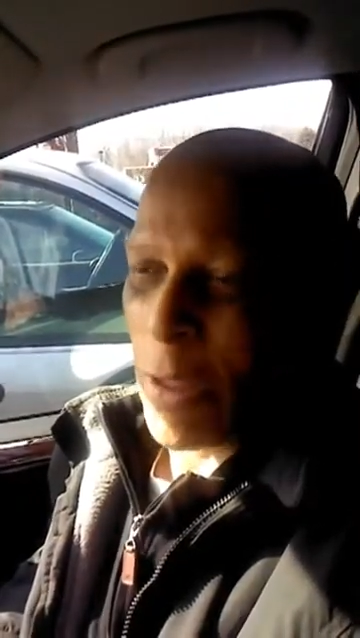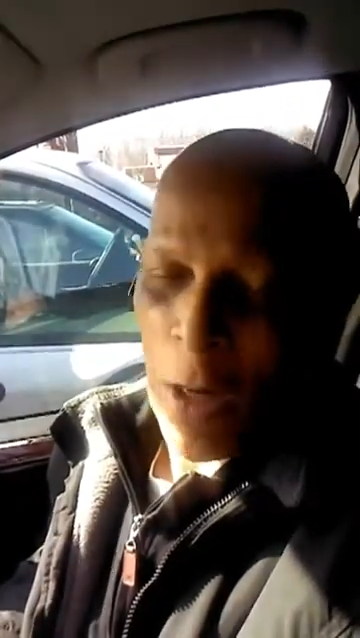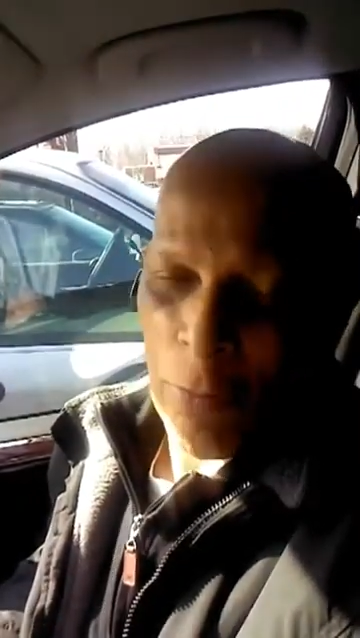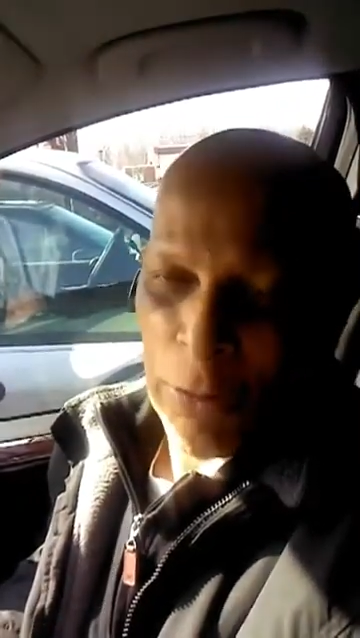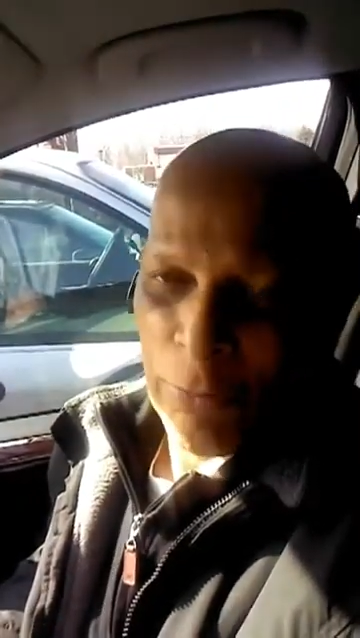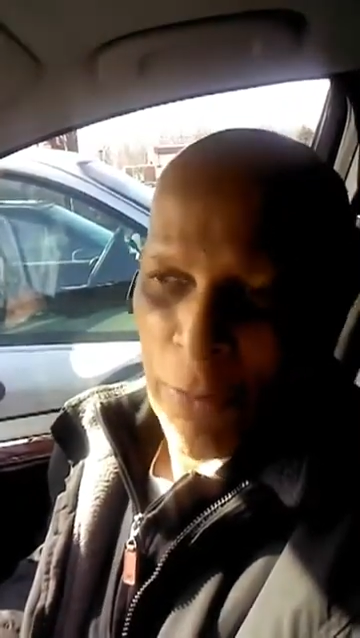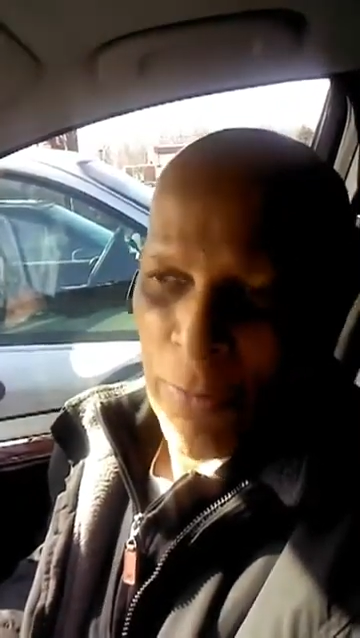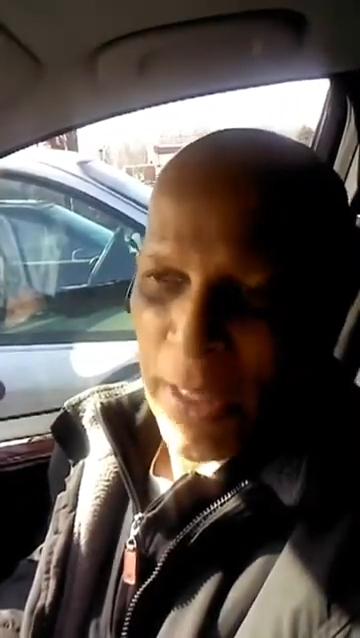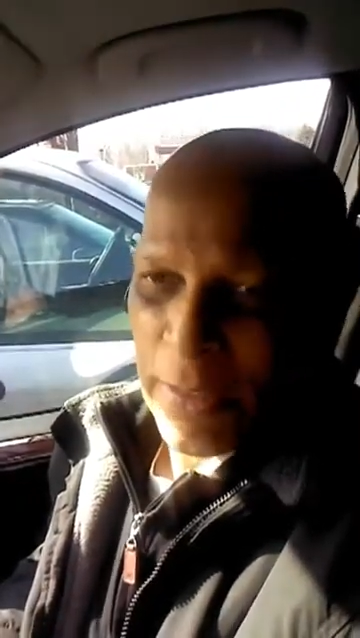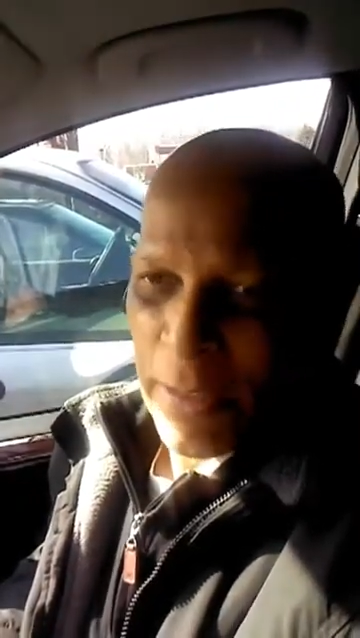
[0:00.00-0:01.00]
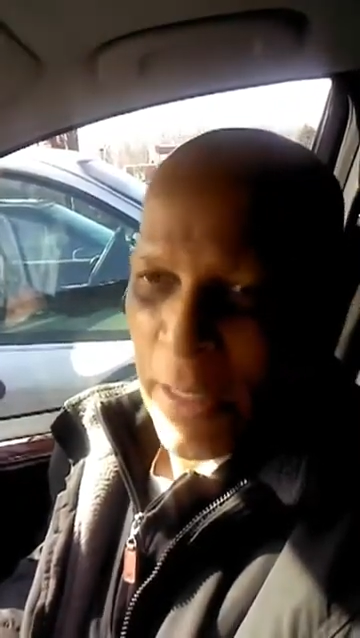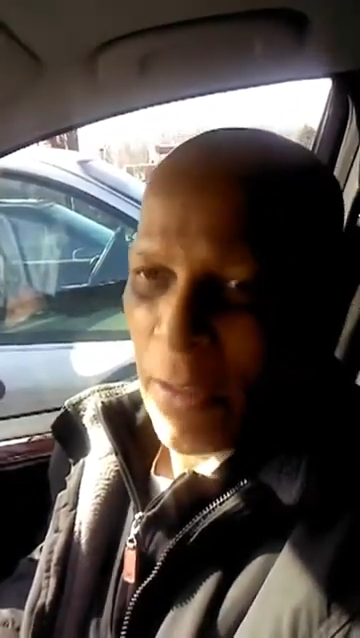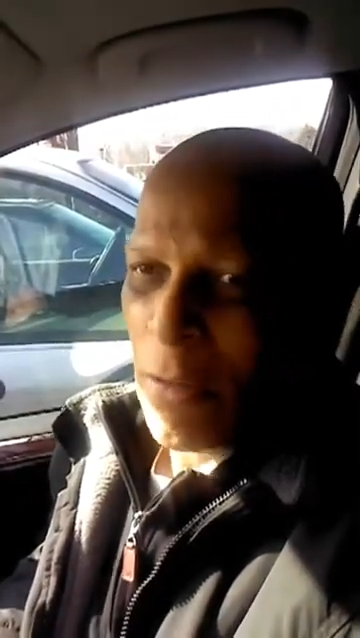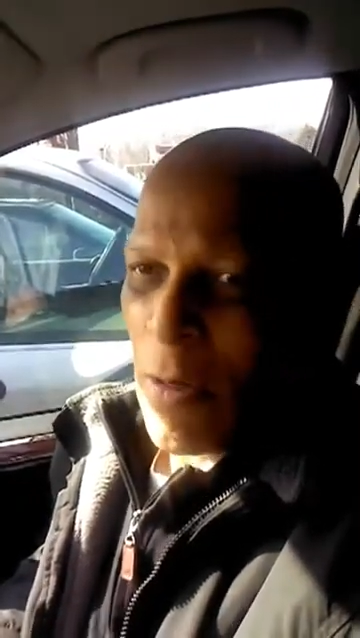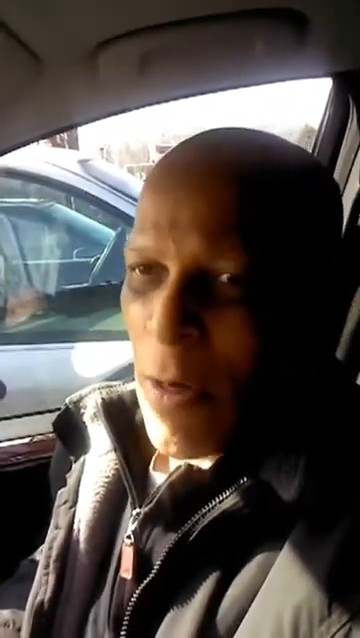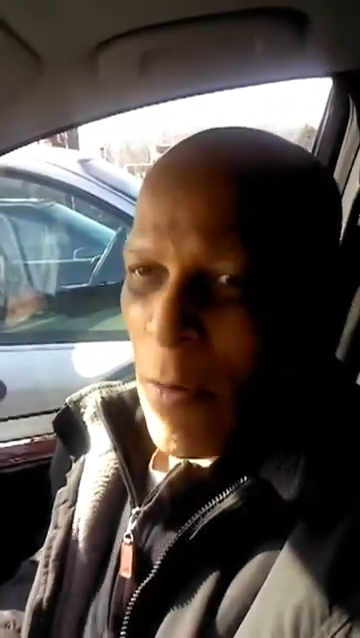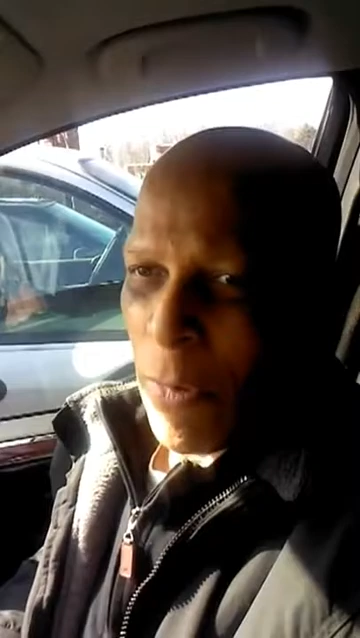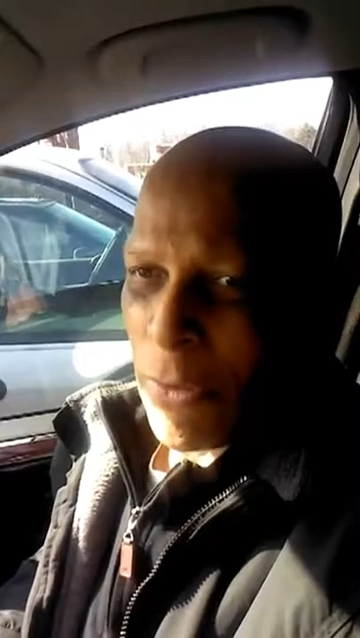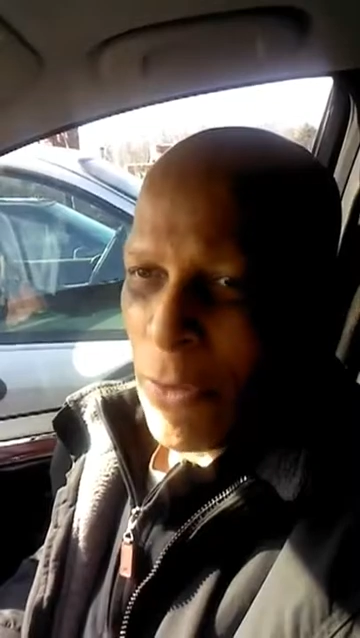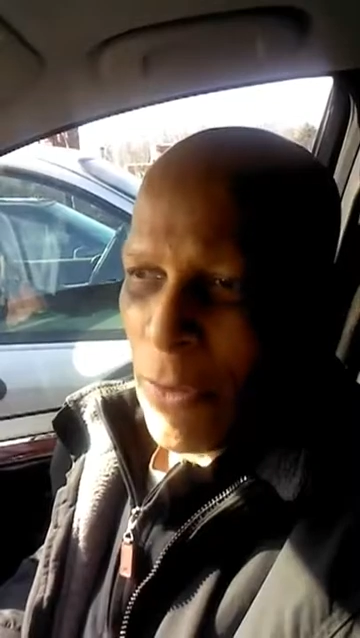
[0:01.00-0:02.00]
recovering from that now.
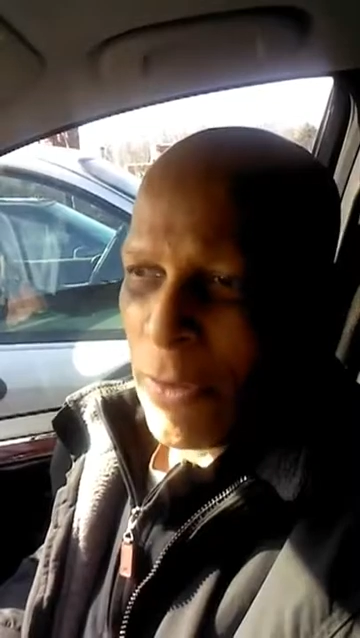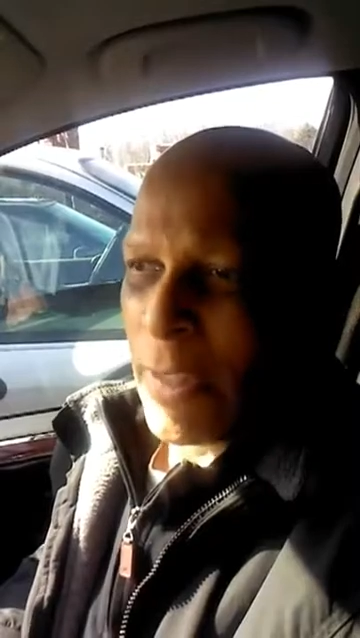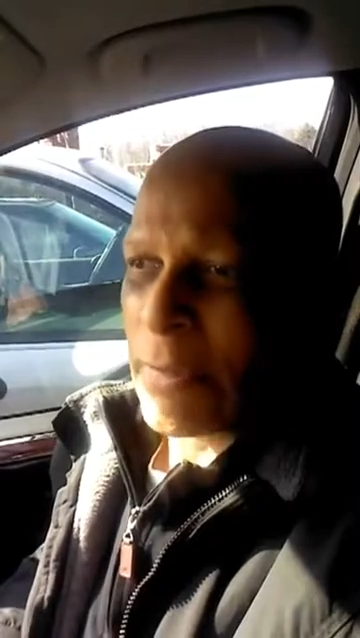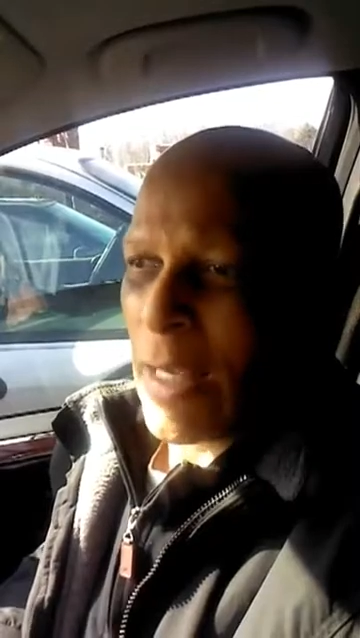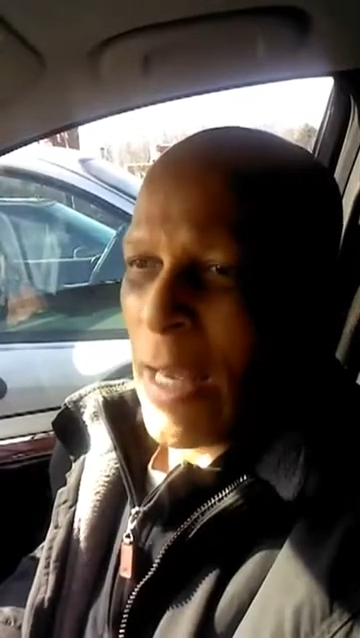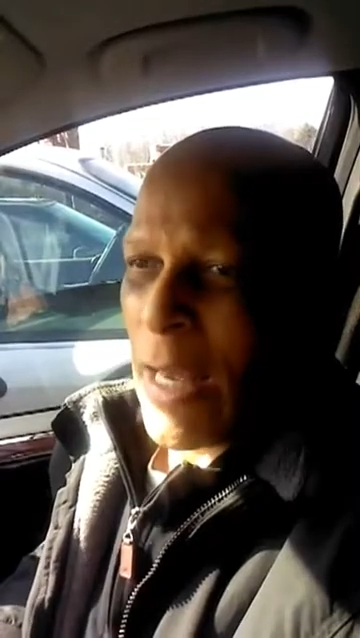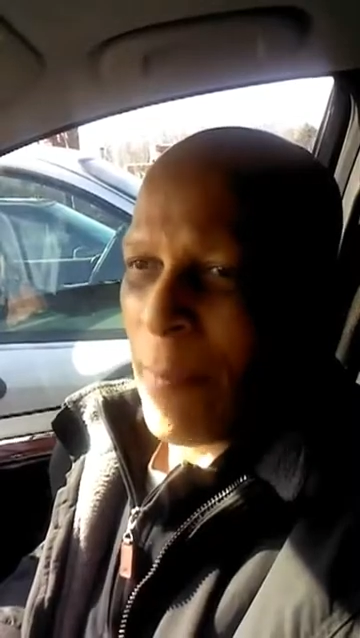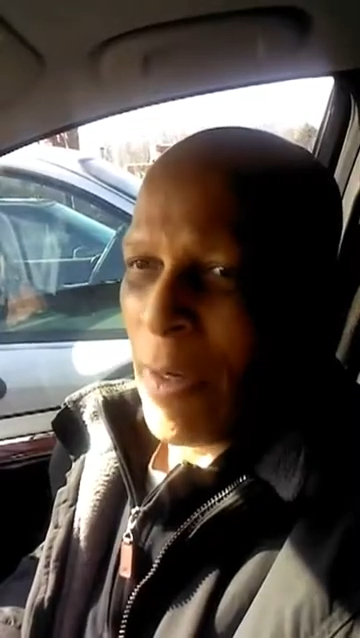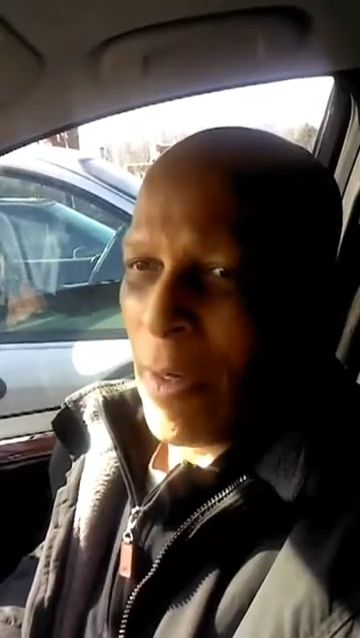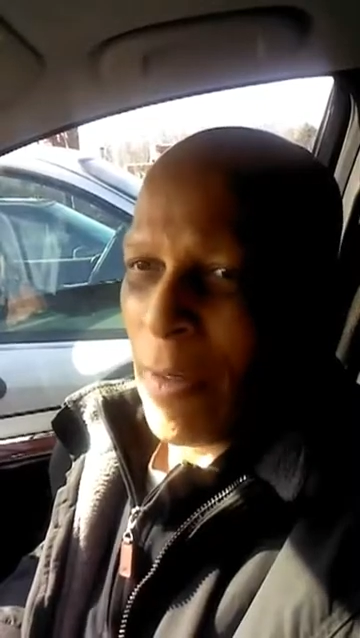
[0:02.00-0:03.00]
But during that time,